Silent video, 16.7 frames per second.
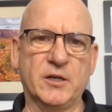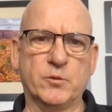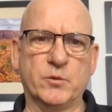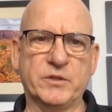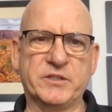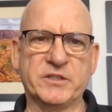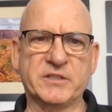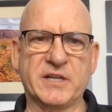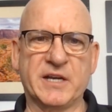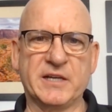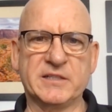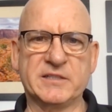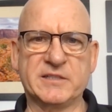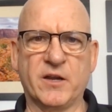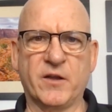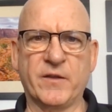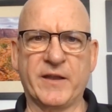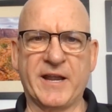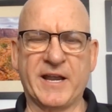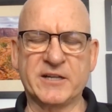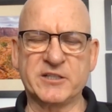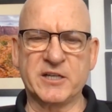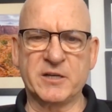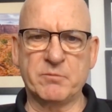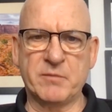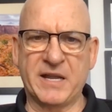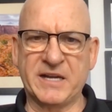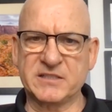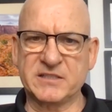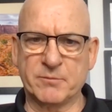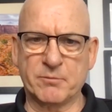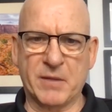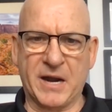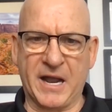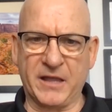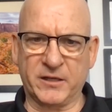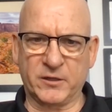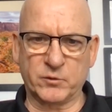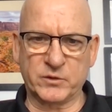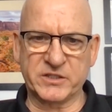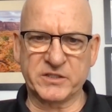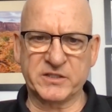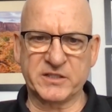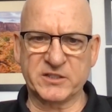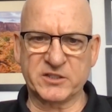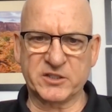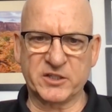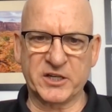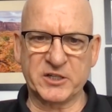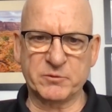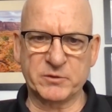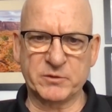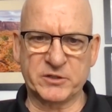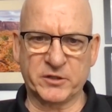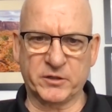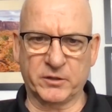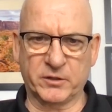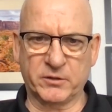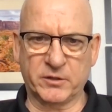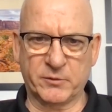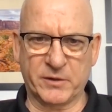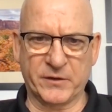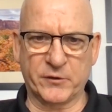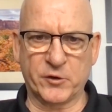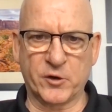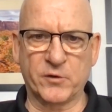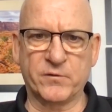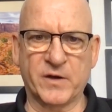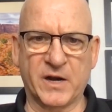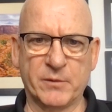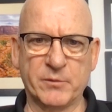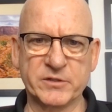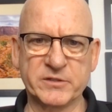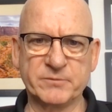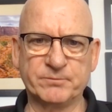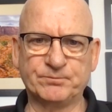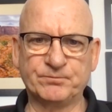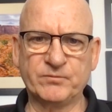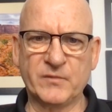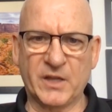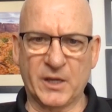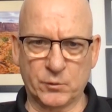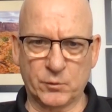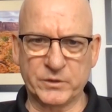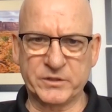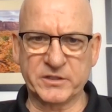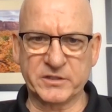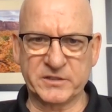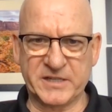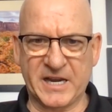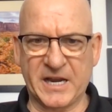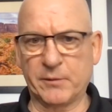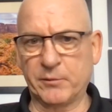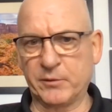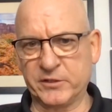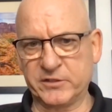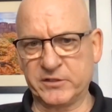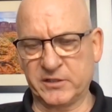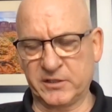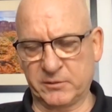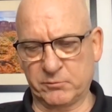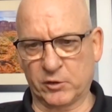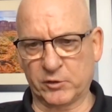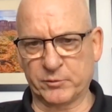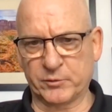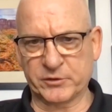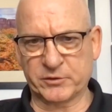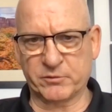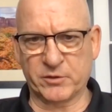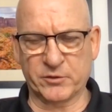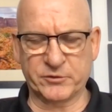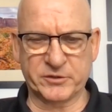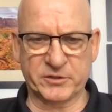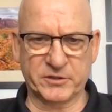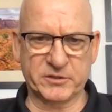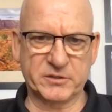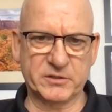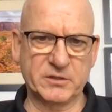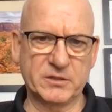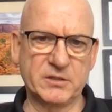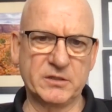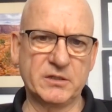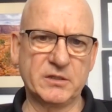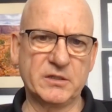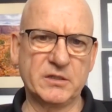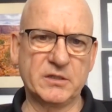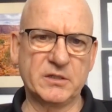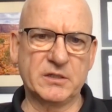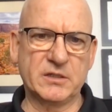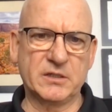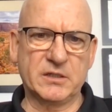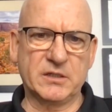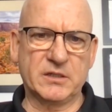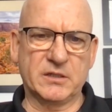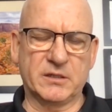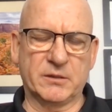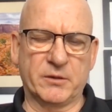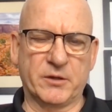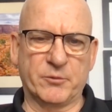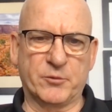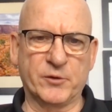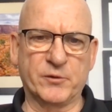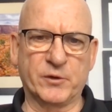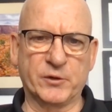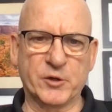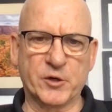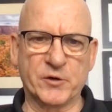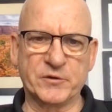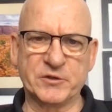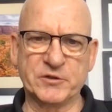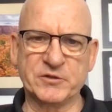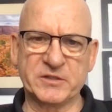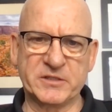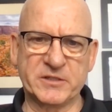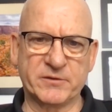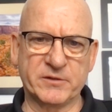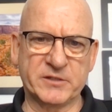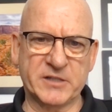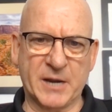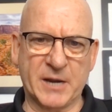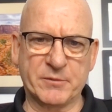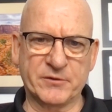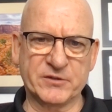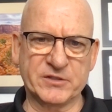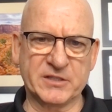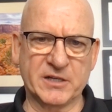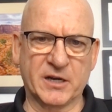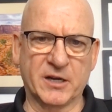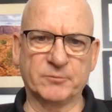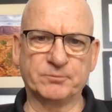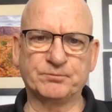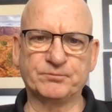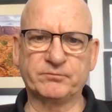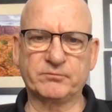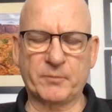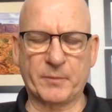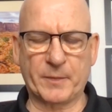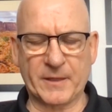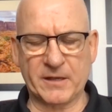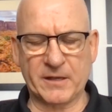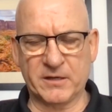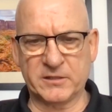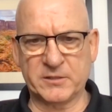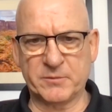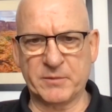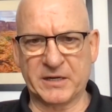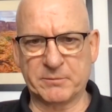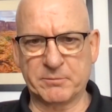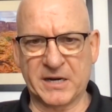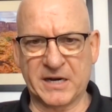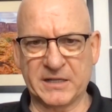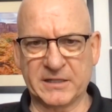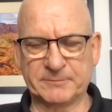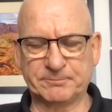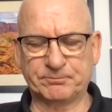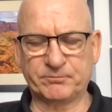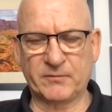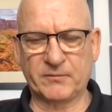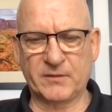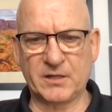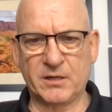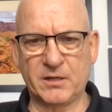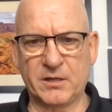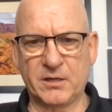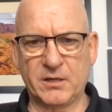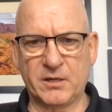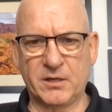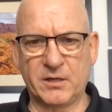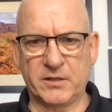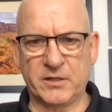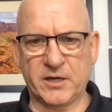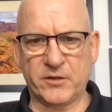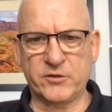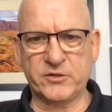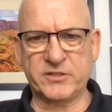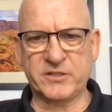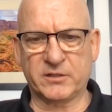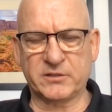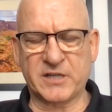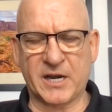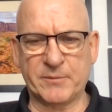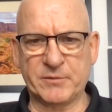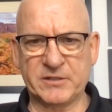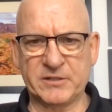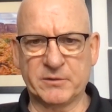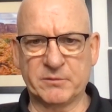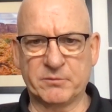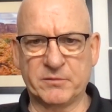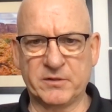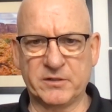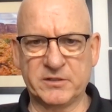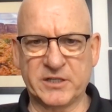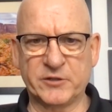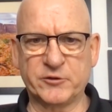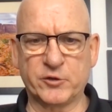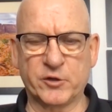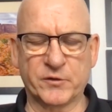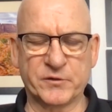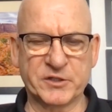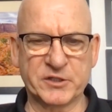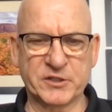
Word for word: which is a cell that actually makes the myelin, which is the insulation material around the nerve fibers, and which is damaged in multiple sclerosis. Now, the peripheral nerves use a different type of cell uh, to make myelin. The other cell type in the central nervous